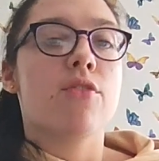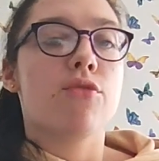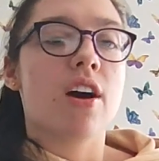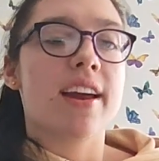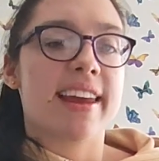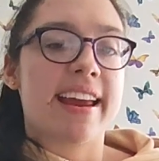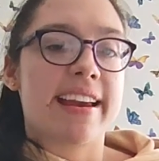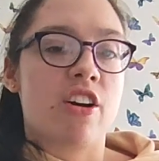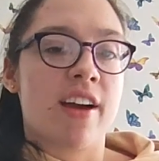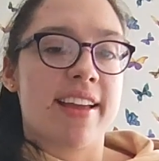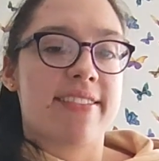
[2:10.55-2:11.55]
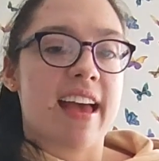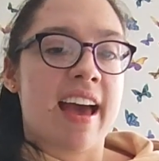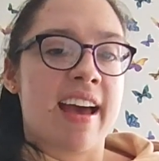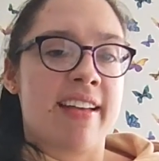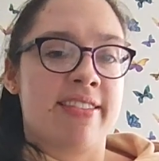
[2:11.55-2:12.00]
Friday night
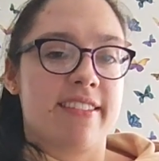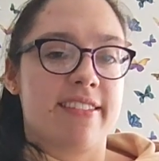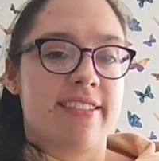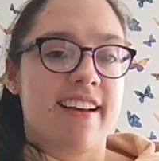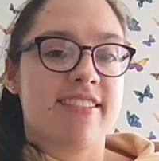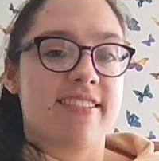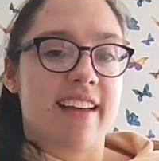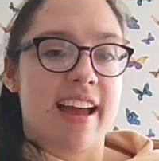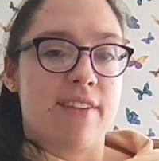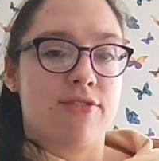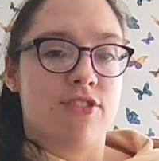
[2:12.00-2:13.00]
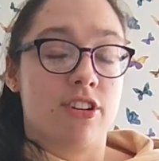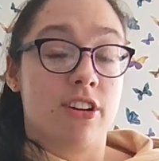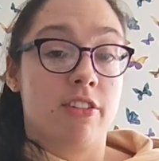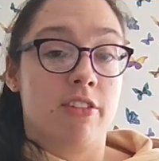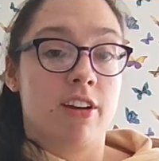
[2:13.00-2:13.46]
and Saturday
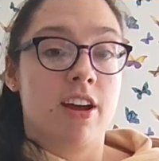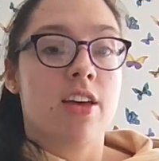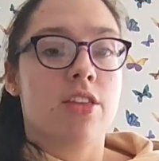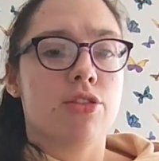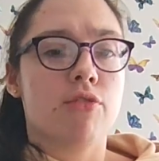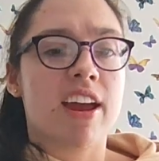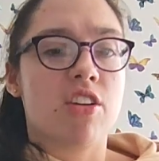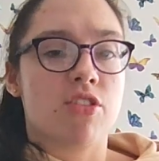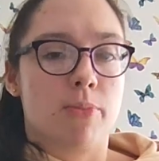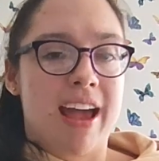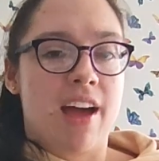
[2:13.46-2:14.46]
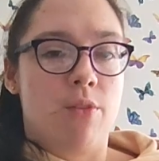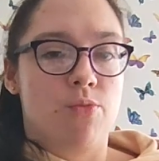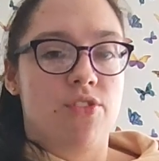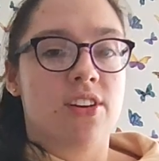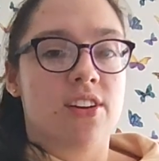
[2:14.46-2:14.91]
afternoon, 3 on the
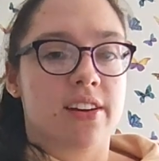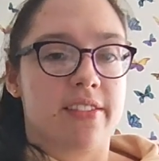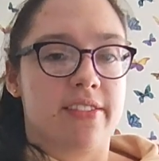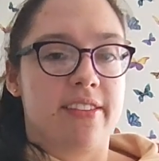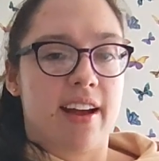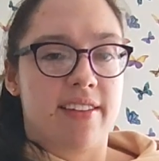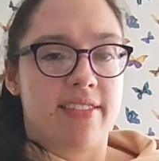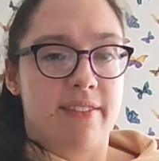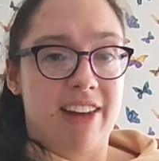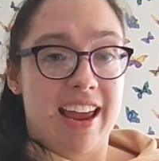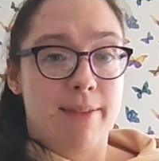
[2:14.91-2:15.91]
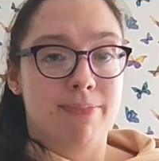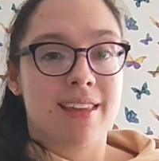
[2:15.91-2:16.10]
bounce consecutively.